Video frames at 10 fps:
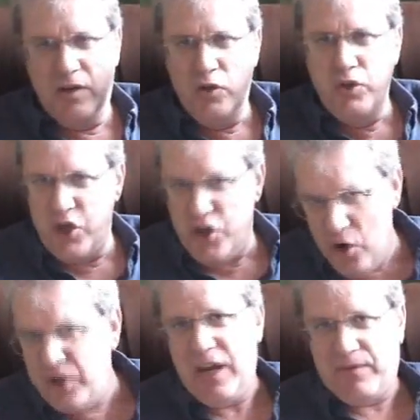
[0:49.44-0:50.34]
Using
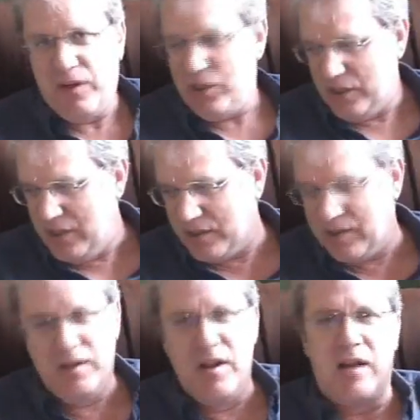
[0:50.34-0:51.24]
your definition,
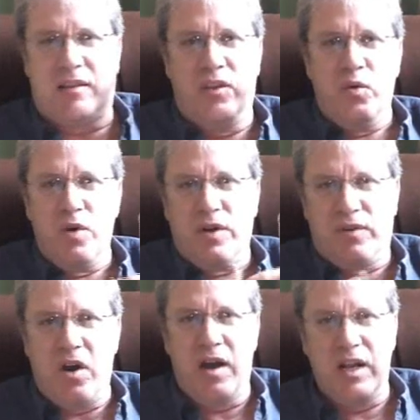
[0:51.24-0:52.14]
it's not the Word
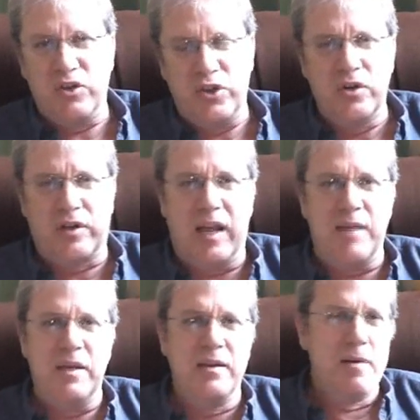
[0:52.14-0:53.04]
of God as you're
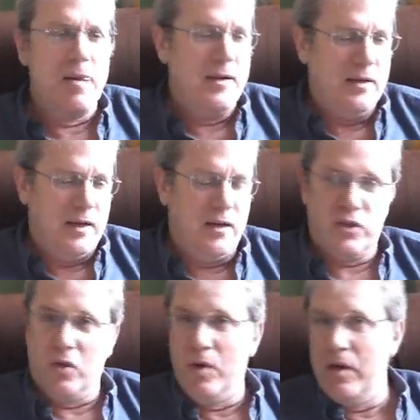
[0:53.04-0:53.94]
claiming.
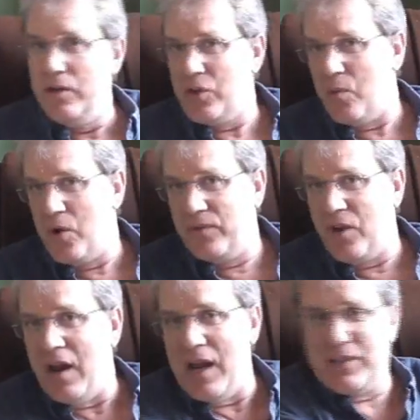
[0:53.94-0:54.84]
So where is our Word of
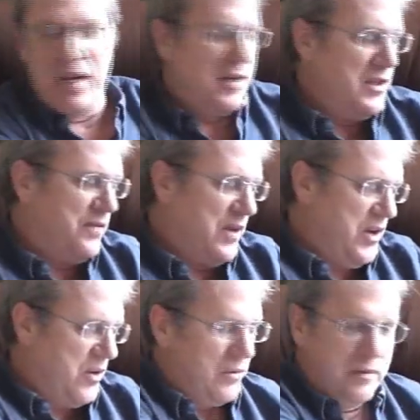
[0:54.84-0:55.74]
God? I said it in the
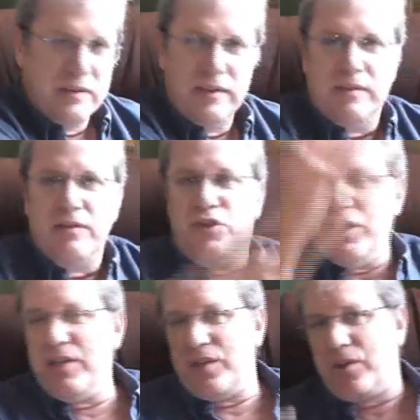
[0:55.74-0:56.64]
video.
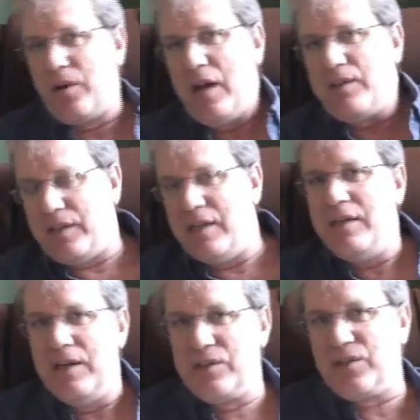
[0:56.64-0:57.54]
Jesus Christ.
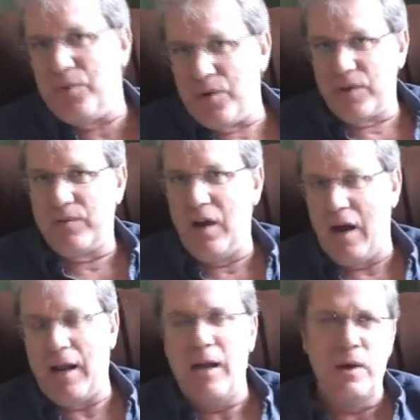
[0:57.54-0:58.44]
He is the Word of
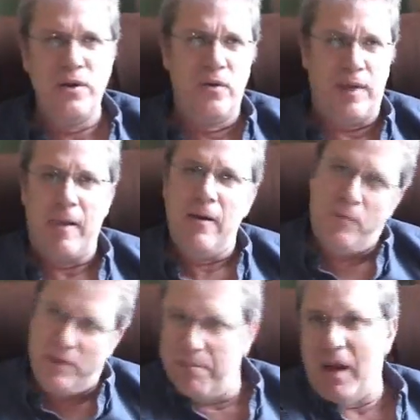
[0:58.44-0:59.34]
God. How do I know that?
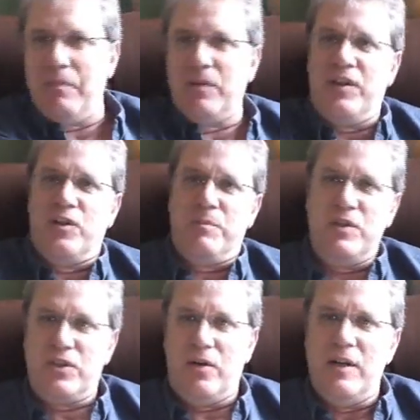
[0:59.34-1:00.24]
Well, the Bible tells
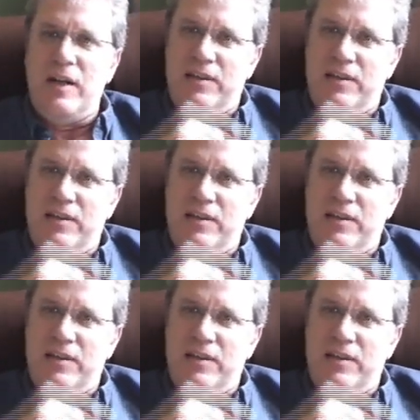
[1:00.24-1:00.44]
me so.